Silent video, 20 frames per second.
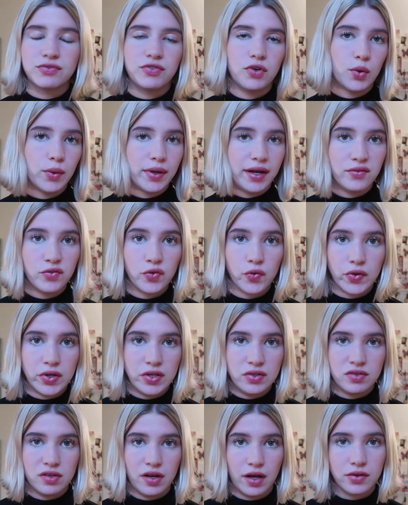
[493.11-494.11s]
for whatever
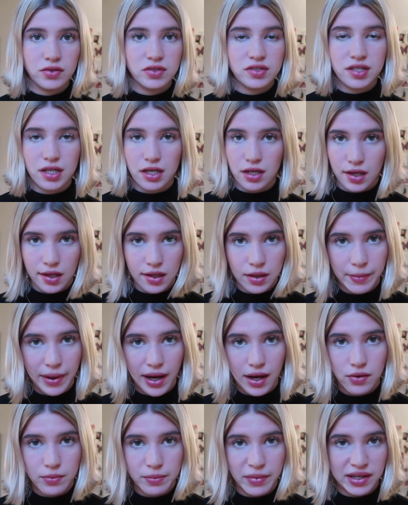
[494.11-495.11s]
reason. I was thinking
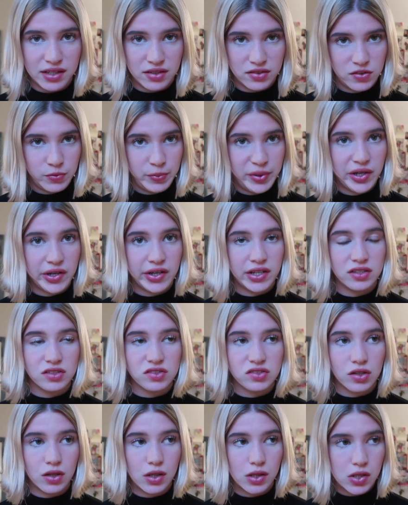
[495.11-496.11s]
about my
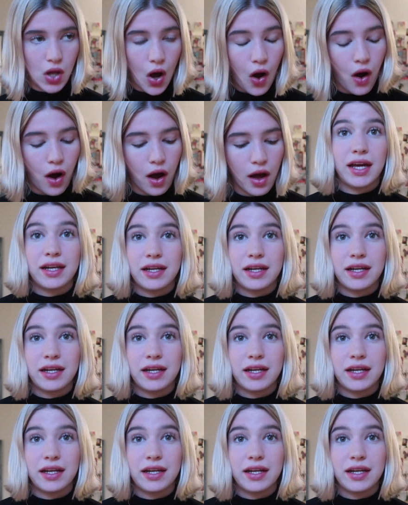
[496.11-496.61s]
experience a lot,